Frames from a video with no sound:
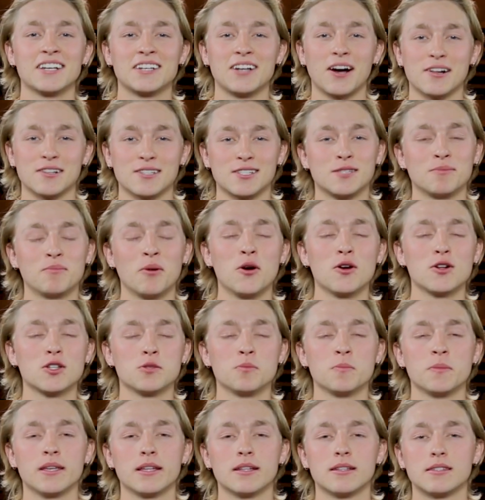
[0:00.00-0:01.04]
God spoke
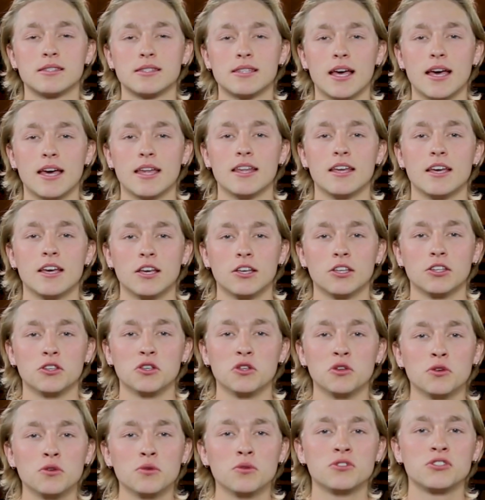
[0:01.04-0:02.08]
to me and said,
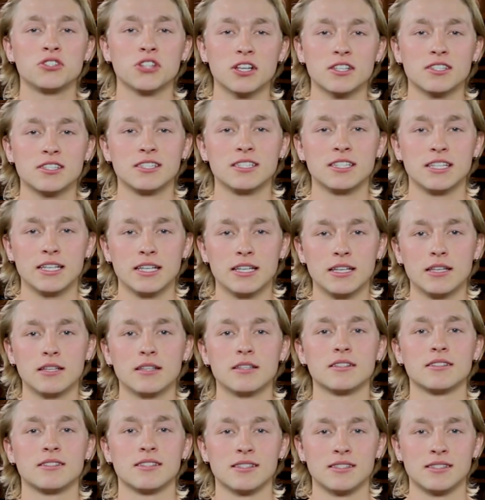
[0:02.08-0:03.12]
"You just
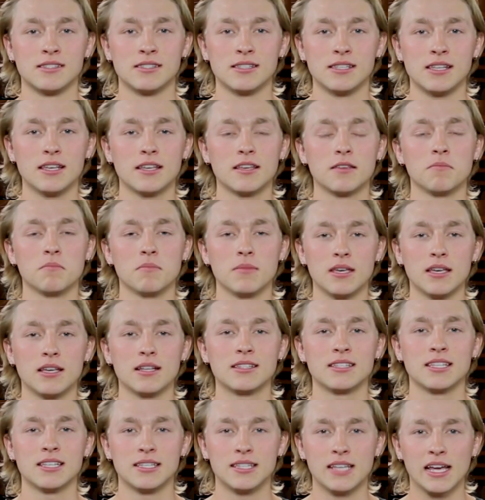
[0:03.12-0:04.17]
need to seek me
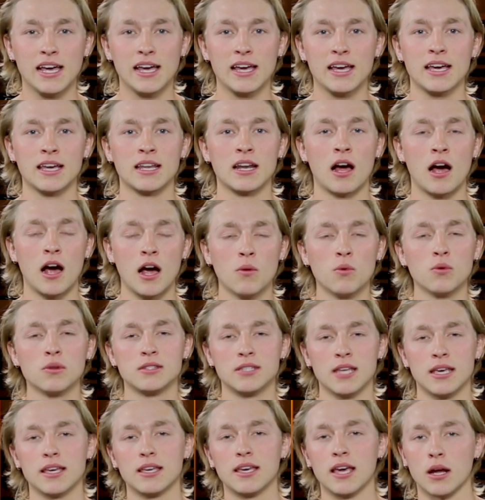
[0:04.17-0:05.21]
today and I will
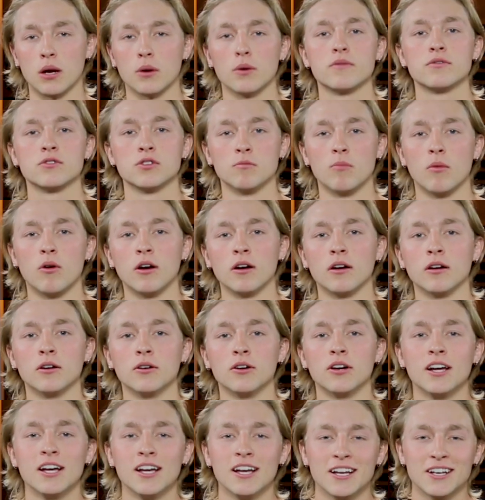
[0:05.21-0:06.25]
take care of
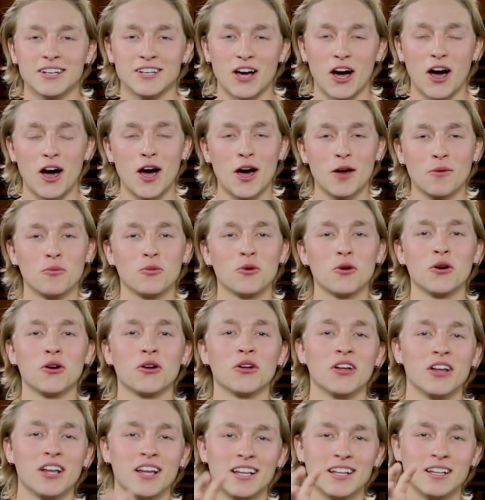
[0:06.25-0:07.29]
tomorrow." God
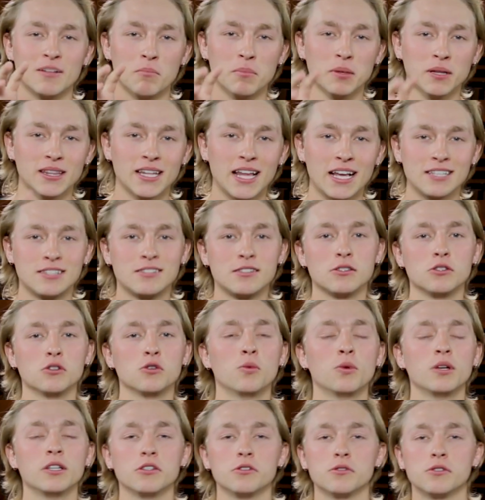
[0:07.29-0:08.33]
will bless you
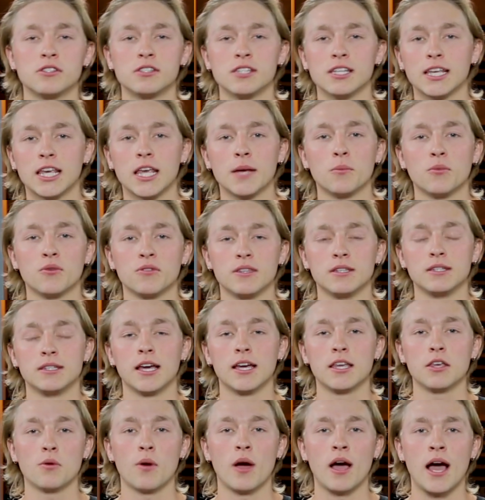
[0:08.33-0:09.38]
when you seek him with the
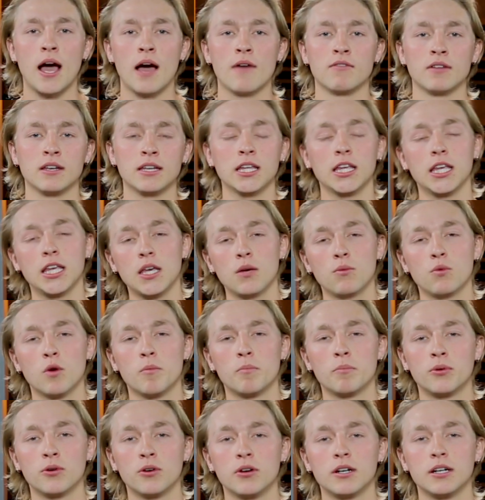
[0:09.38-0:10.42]
day you have, and he
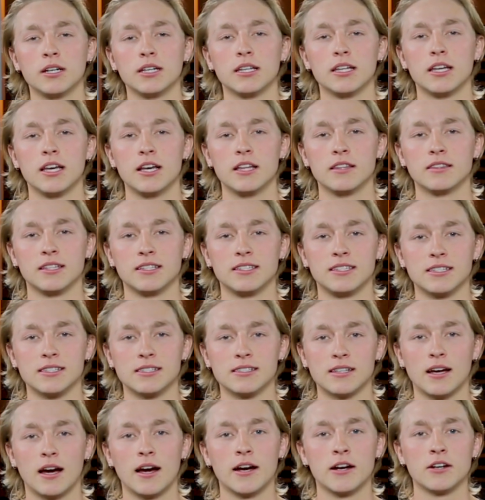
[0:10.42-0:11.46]
will put the
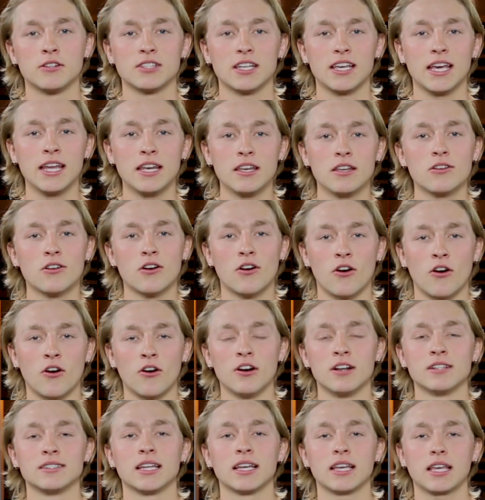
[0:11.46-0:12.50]
desires in your
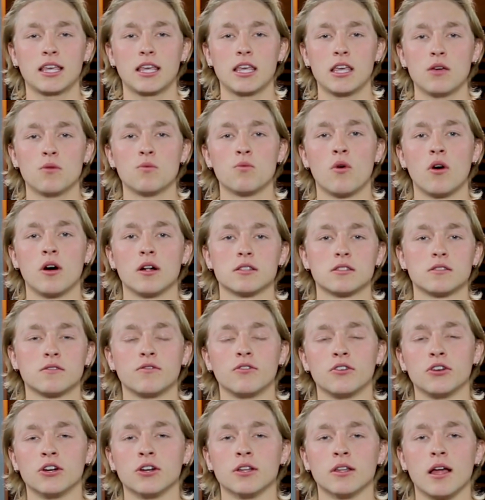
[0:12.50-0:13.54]
heart that he wants
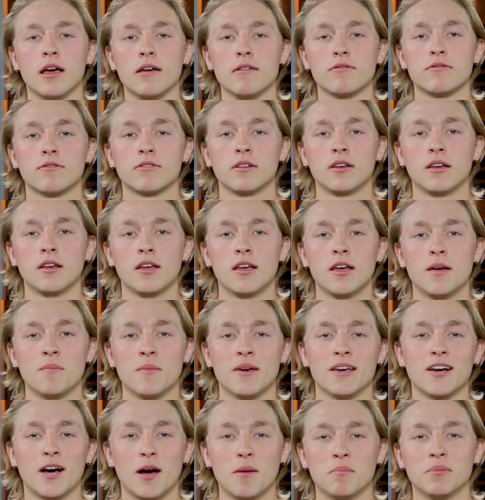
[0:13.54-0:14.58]
for your life.
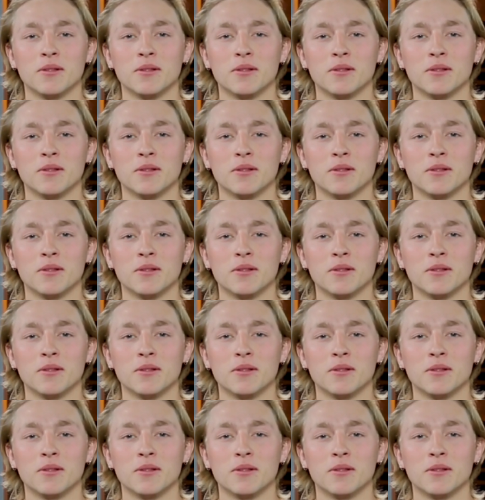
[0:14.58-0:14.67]
May God